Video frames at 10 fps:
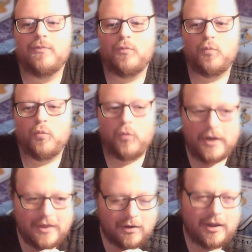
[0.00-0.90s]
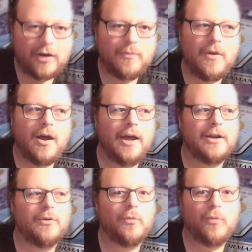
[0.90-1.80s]
when the
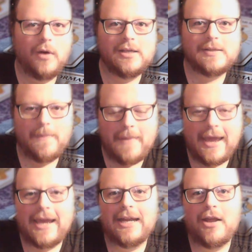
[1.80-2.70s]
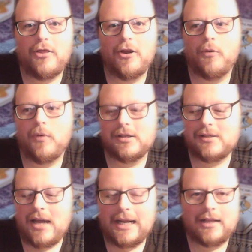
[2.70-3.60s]
Lenormand was made, there was
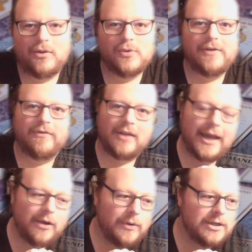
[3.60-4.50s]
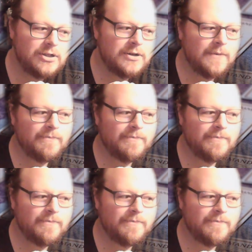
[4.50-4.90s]
not inclusive language.